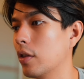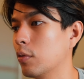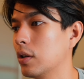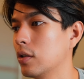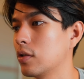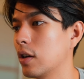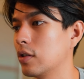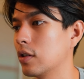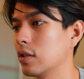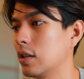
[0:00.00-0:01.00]
other windows so as
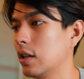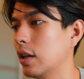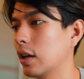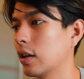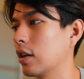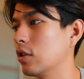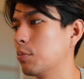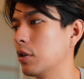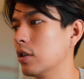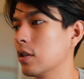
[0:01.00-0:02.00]
you can see like I can just
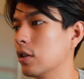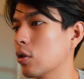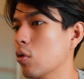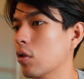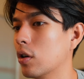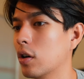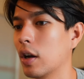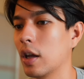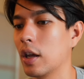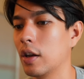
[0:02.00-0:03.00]
put this in the corner
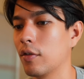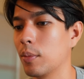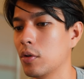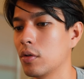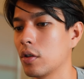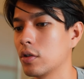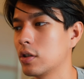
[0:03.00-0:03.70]
and if I'm doing other